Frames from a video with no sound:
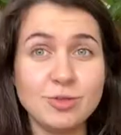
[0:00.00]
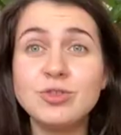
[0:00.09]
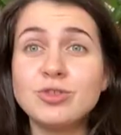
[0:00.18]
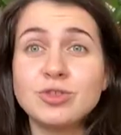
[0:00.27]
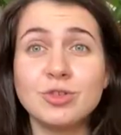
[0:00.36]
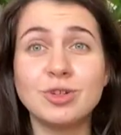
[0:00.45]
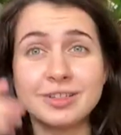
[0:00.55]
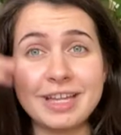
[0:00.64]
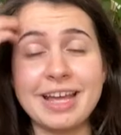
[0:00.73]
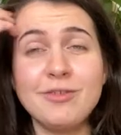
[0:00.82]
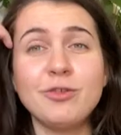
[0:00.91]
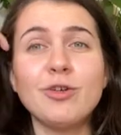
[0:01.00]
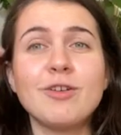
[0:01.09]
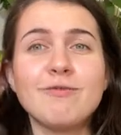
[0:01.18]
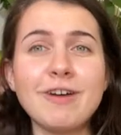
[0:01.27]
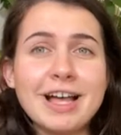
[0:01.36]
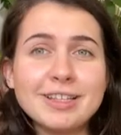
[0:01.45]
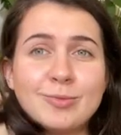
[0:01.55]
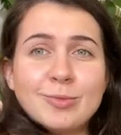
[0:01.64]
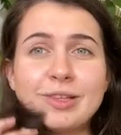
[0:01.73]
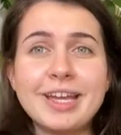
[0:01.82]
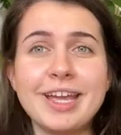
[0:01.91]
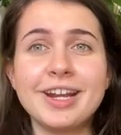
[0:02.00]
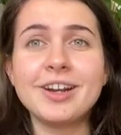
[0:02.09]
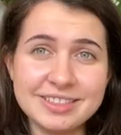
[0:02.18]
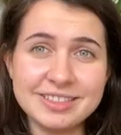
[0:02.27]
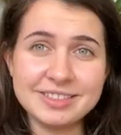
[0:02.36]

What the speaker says: should Google that. If you're a violin player,